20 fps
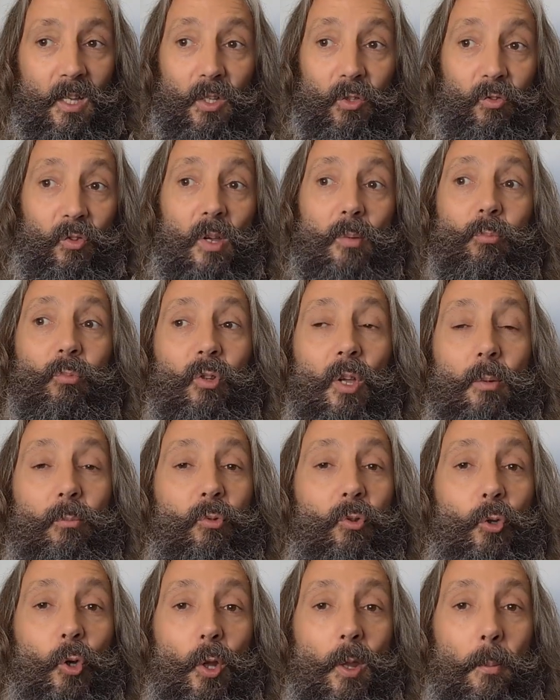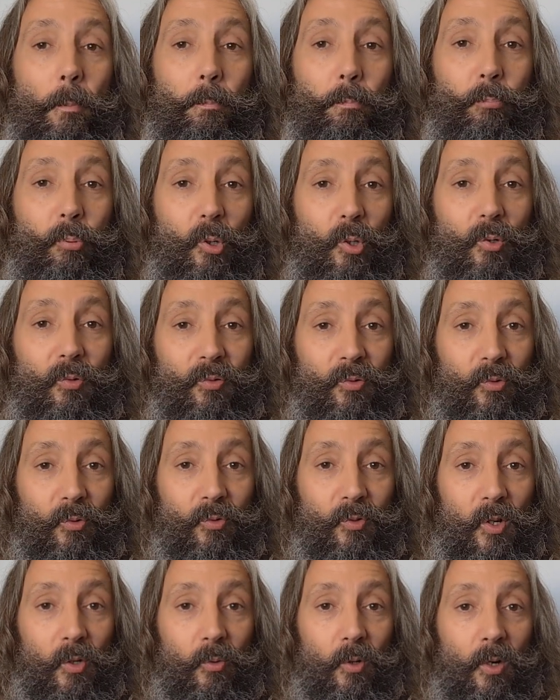Sometimes you got the beautiful
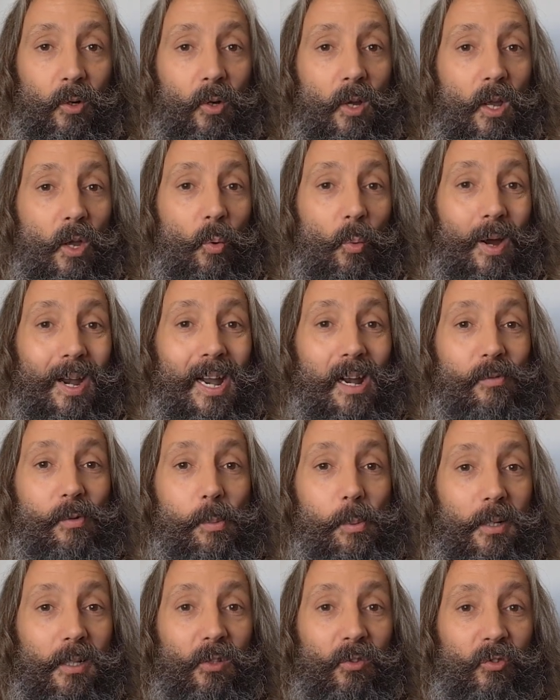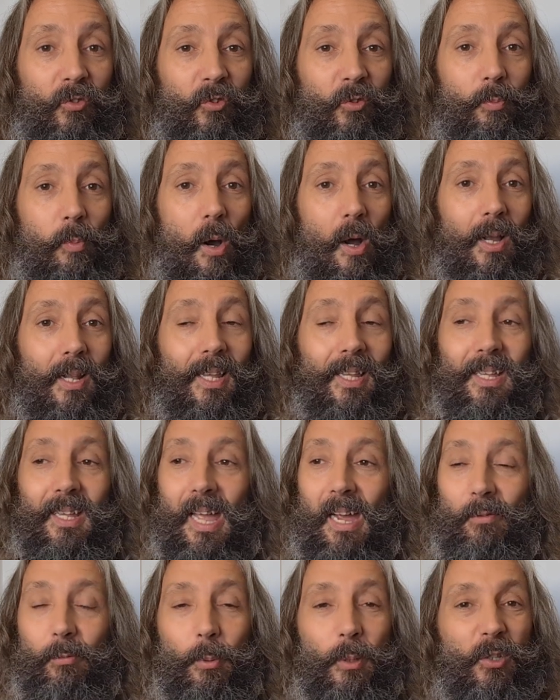photo where everybody's
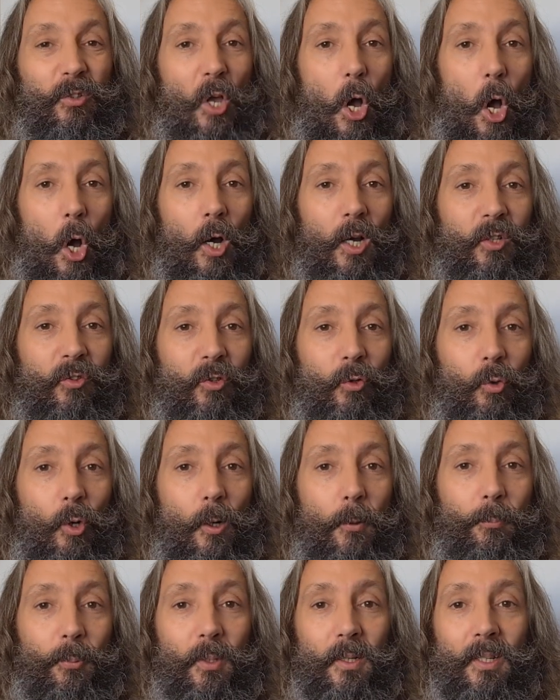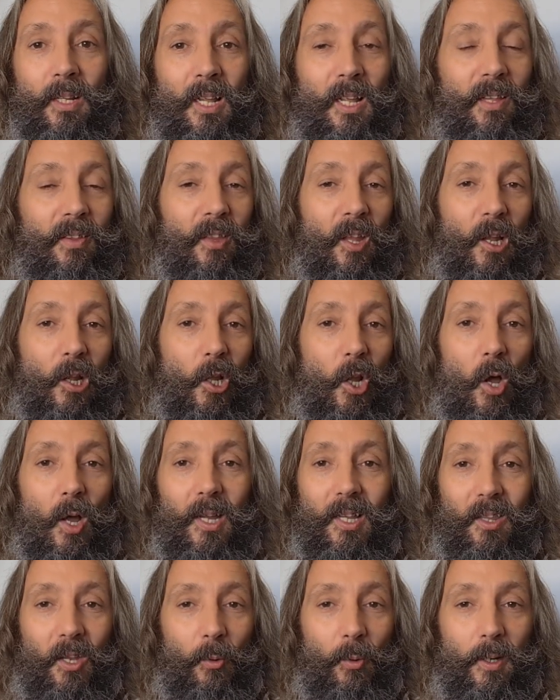smiling, everybody's eyes are open, they're
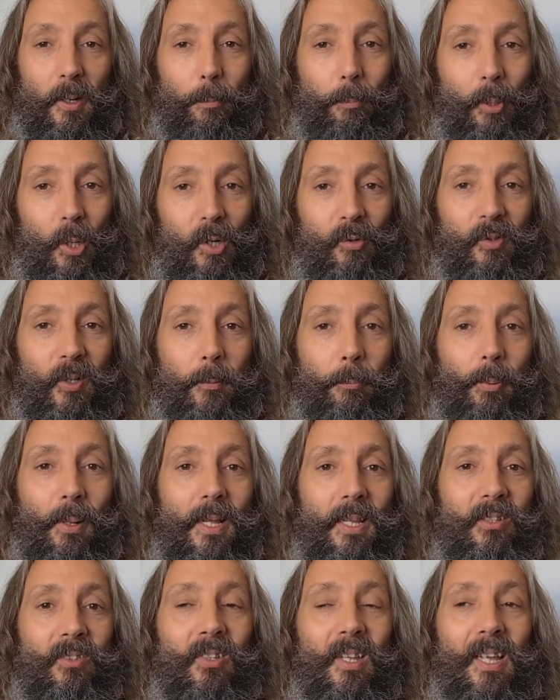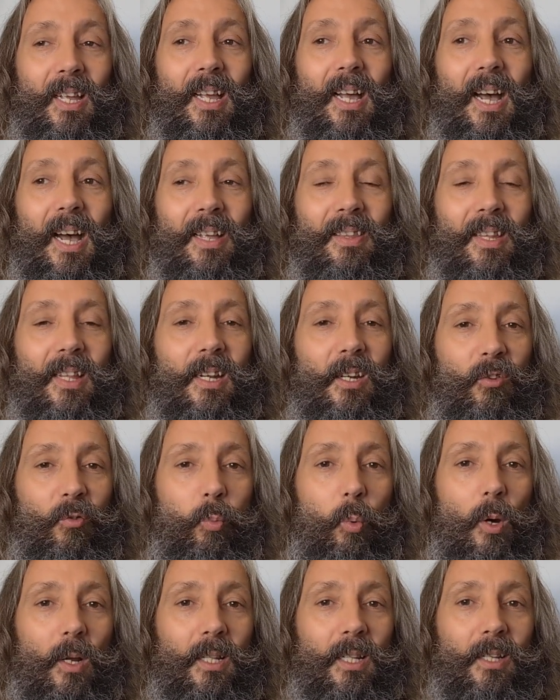light, they're in the perfect place, and then there's
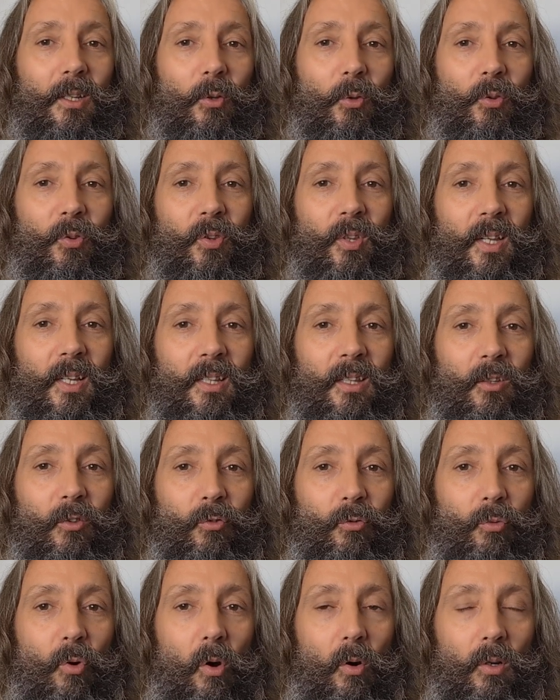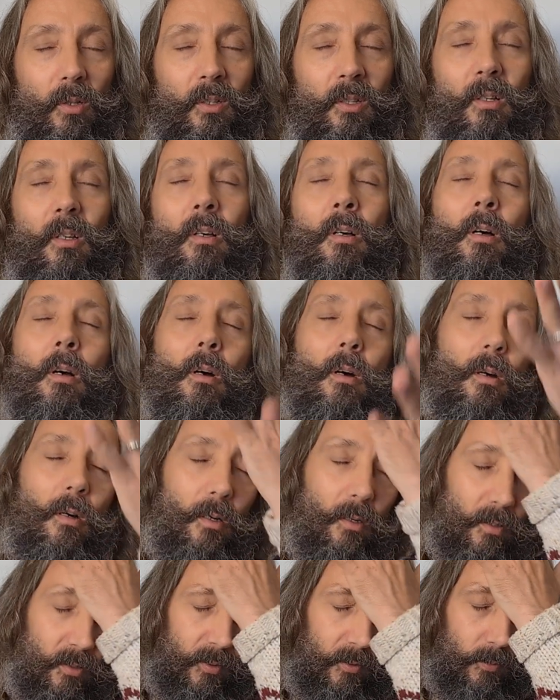one little thing that's wrong. And you think,
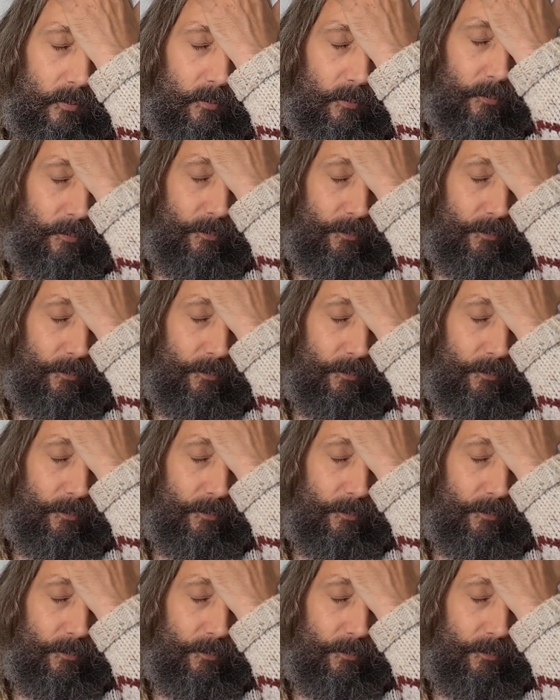oh.